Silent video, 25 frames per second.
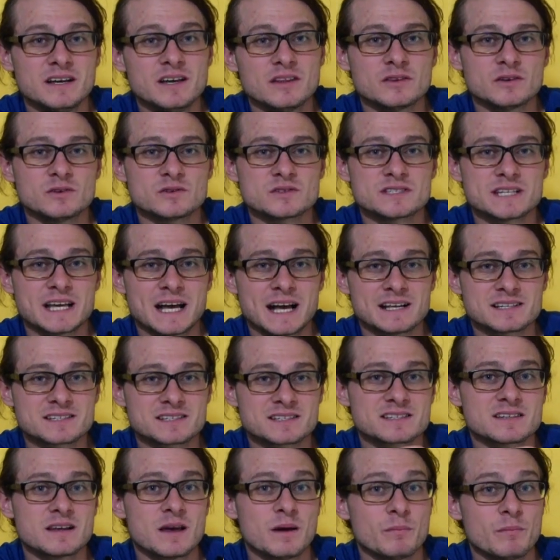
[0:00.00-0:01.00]
Those
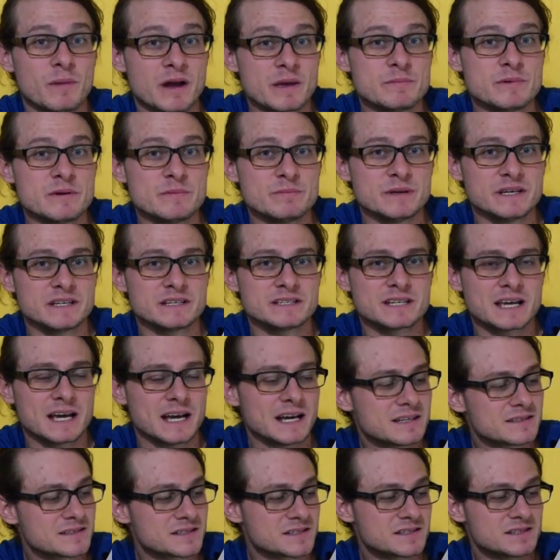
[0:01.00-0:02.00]
tasks might be big
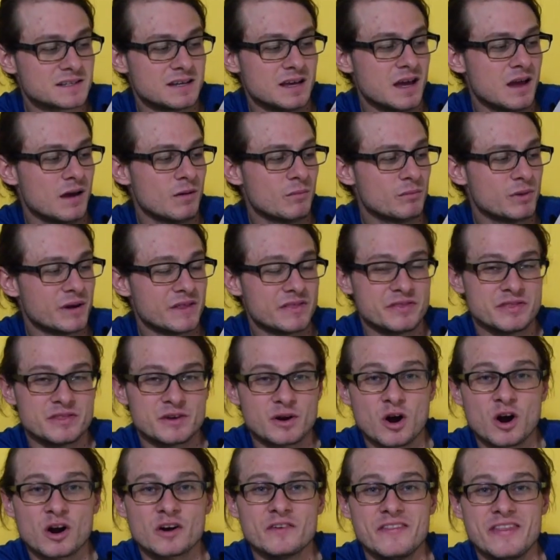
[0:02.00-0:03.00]
tasks, but there
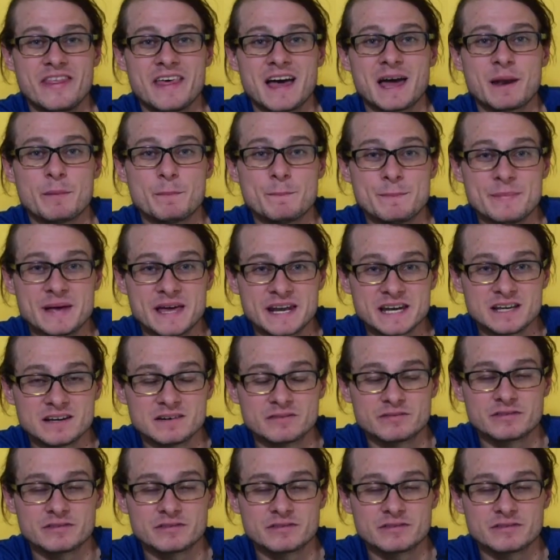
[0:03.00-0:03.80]
aren't that many of